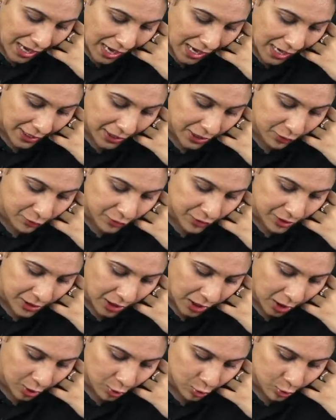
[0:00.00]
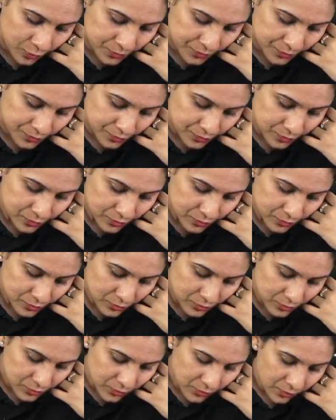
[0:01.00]
IVRO.
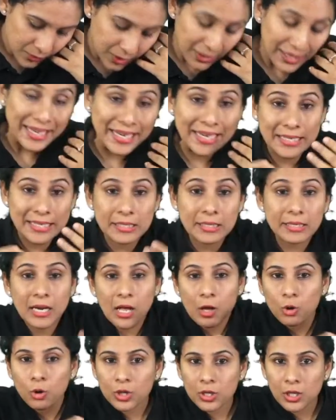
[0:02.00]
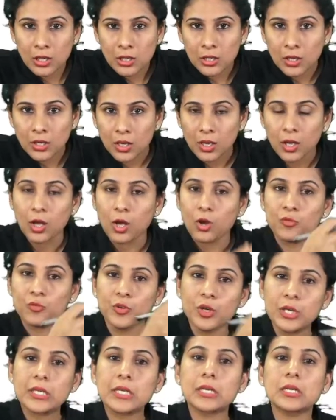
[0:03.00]
Intraoral
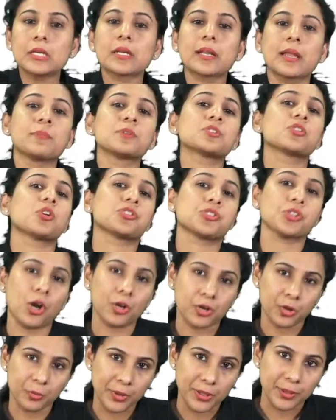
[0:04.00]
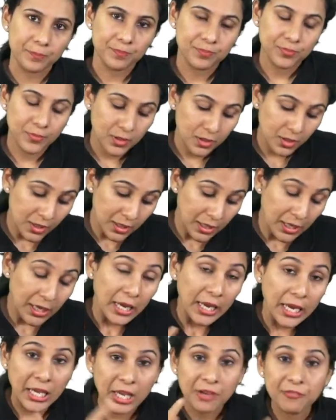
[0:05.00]
vertical ramus osteotomy.
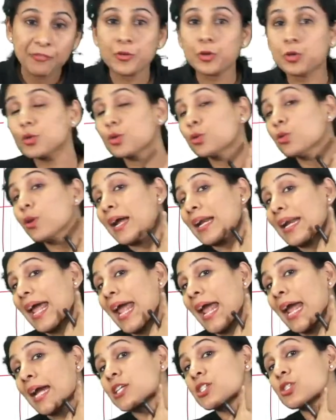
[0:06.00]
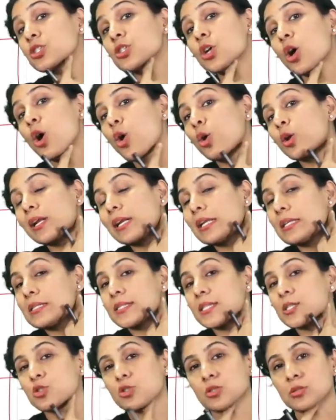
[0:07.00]
If you do an extraoral
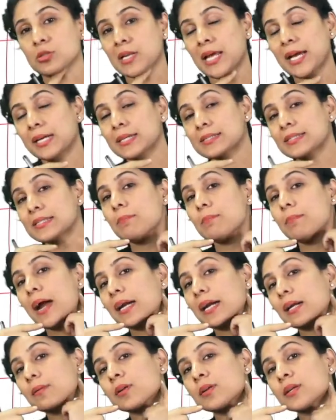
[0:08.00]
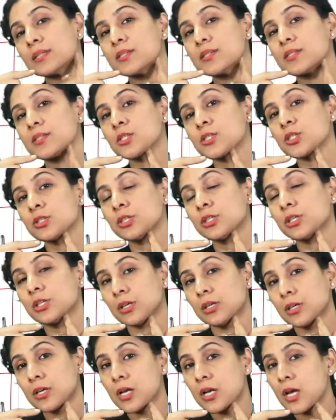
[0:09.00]
incision, like a submandibular incision
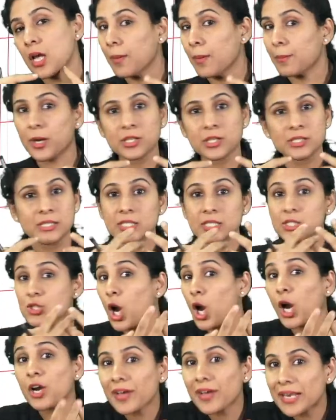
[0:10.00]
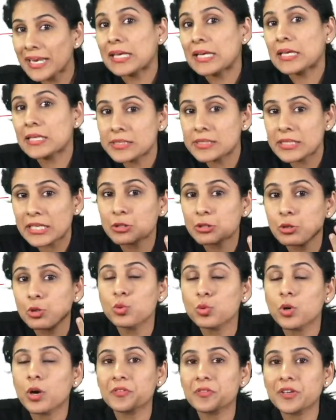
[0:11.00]
here, because it is not very easy to
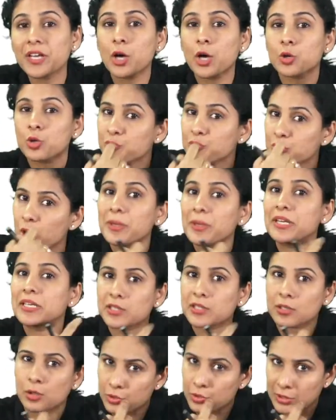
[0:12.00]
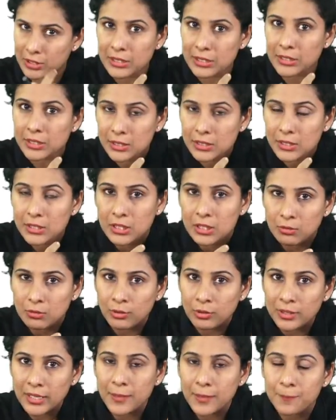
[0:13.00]
do a VRO from intraorally,
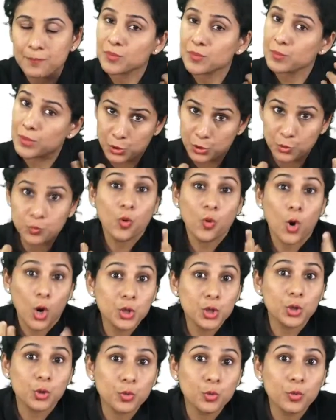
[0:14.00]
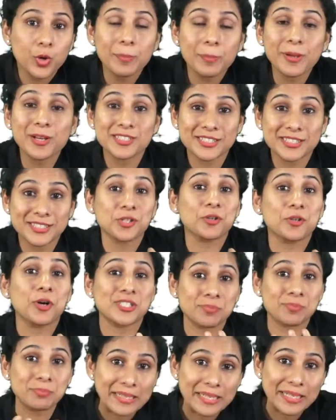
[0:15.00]
okay, but you want to do it because it's a
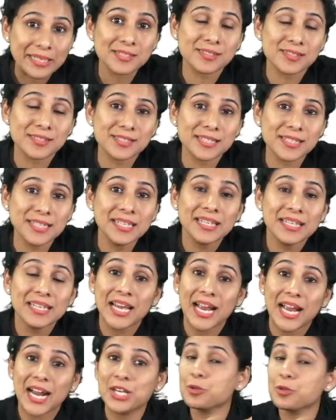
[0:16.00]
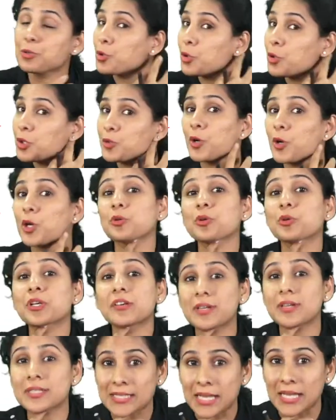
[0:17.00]
cosmetic surgery and you don't want to
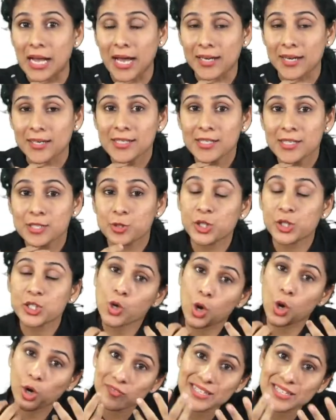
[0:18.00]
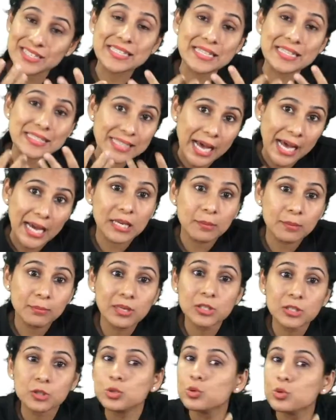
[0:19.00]
give a scar. So it is always
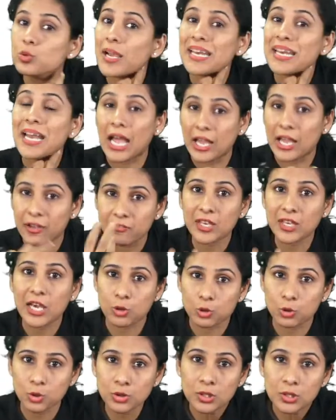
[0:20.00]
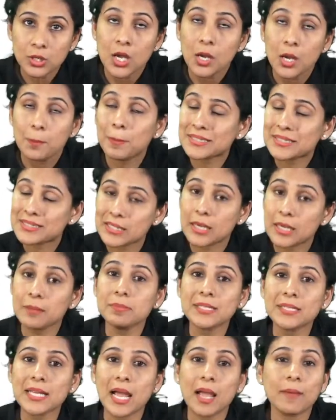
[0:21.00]
desirable to do an IVRO, but
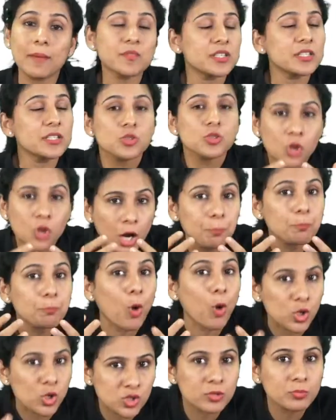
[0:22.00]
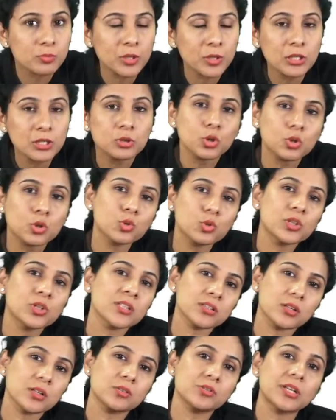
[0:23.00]
sometimes it is not possible to do
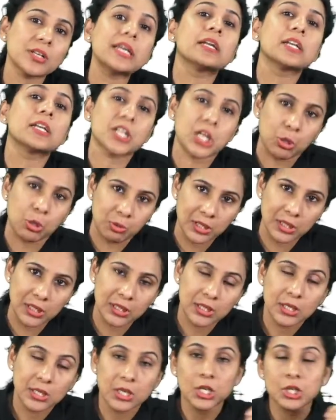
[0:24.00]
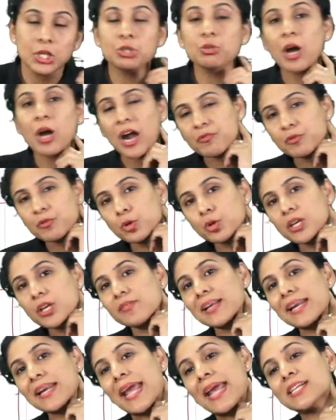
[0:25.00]
the surgery intraorally. You have to
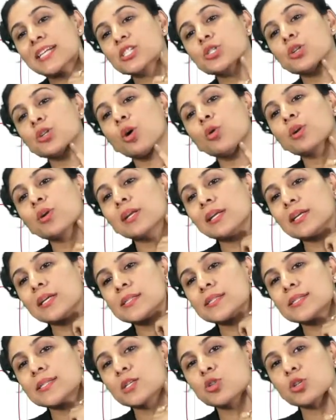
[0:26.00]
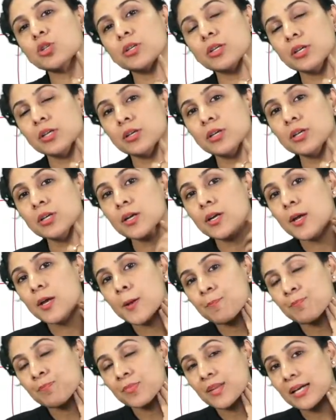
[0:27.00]
give an extraoral incision here,
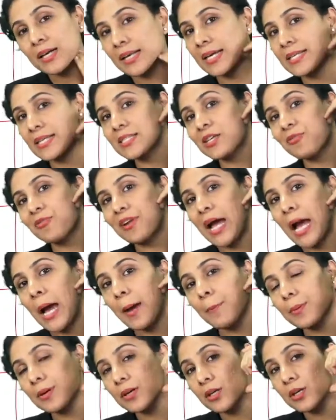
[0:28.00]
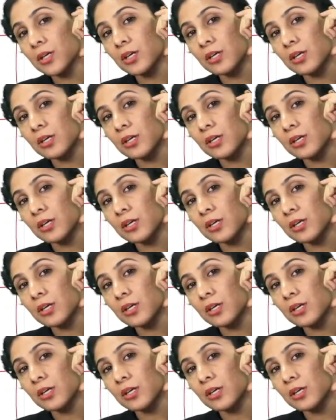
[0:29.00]
raise a flap,